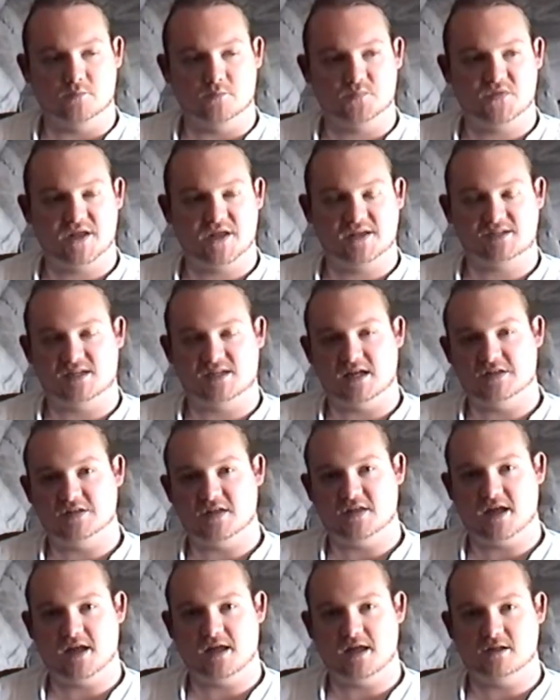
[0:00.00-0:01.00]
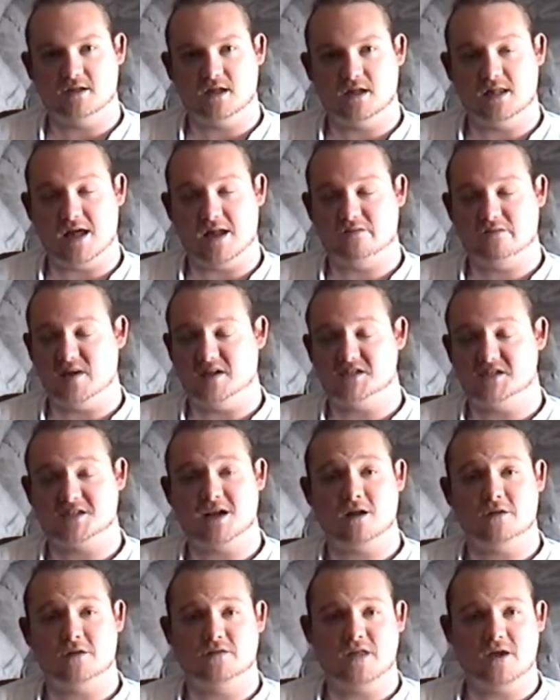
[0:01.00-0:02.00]
things like that. A lot of them I just
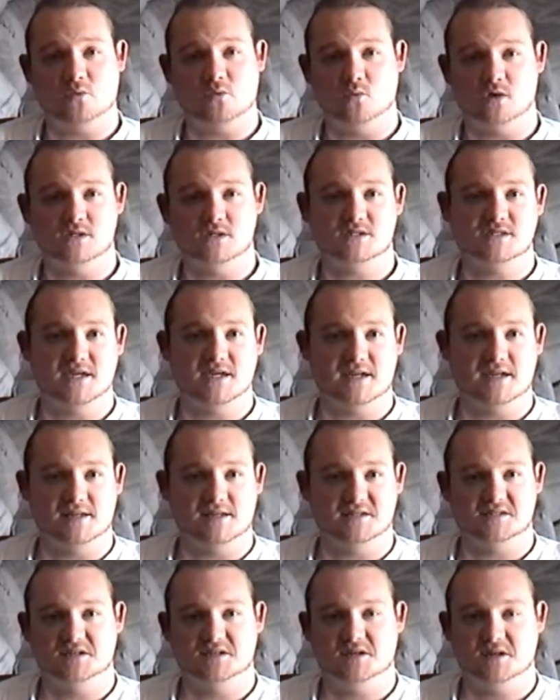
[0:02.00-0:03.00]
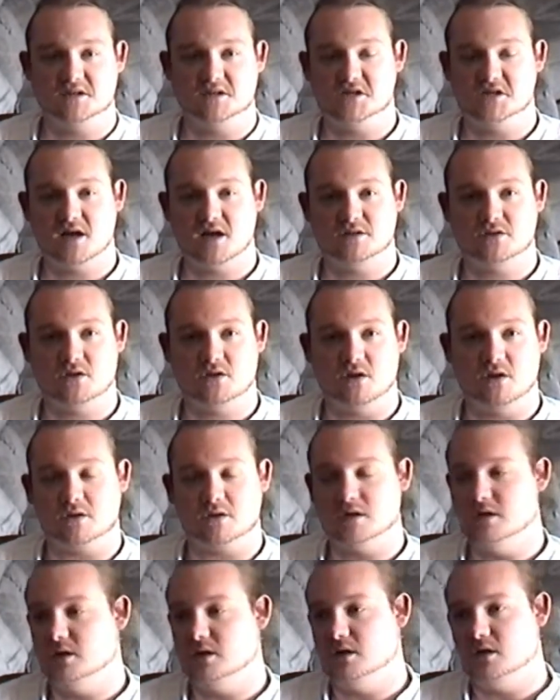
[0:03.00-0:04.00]
got off of that one CD listening to John talk.
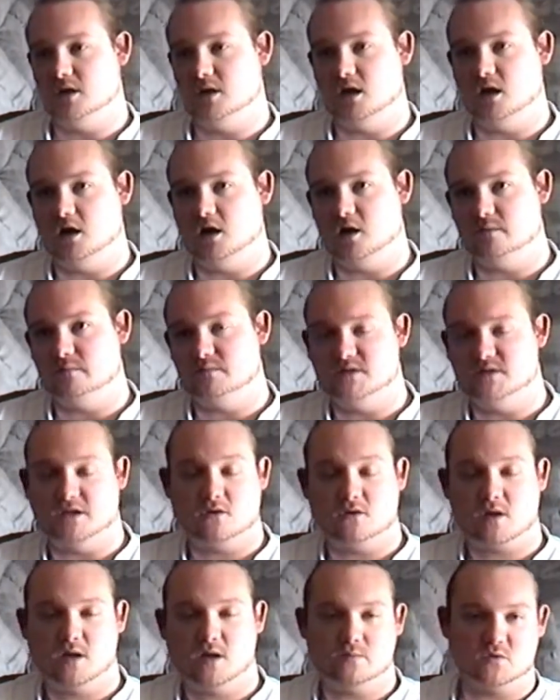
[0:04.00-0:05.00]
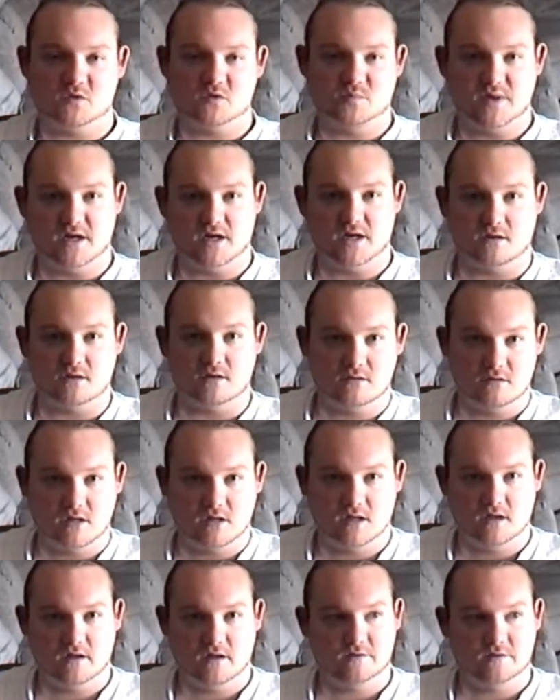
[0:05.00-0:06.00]
Incredible speaker.
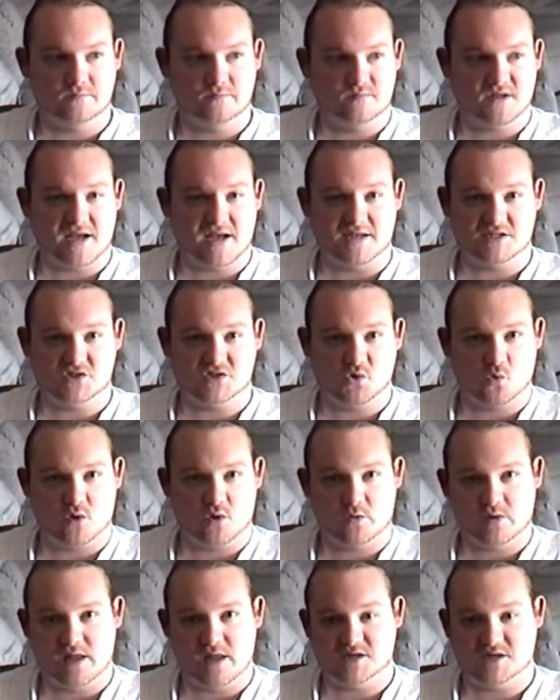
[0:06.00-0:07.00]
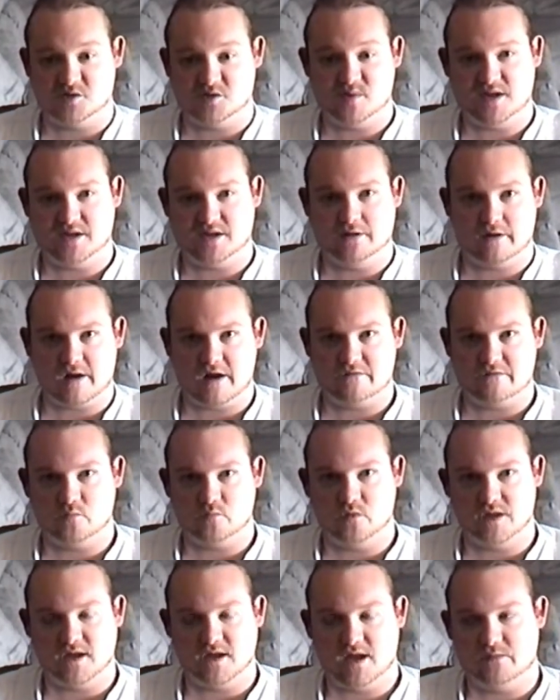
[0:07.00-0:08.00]
The guy's story will actually make you cry from
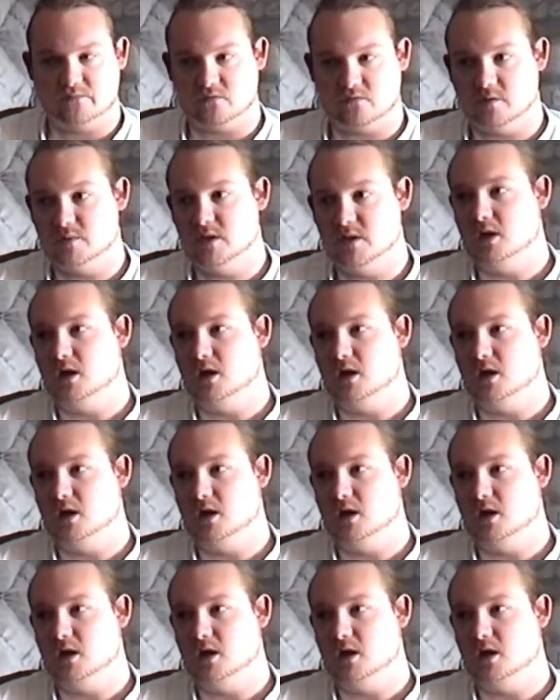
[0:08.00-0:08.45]
what he came from.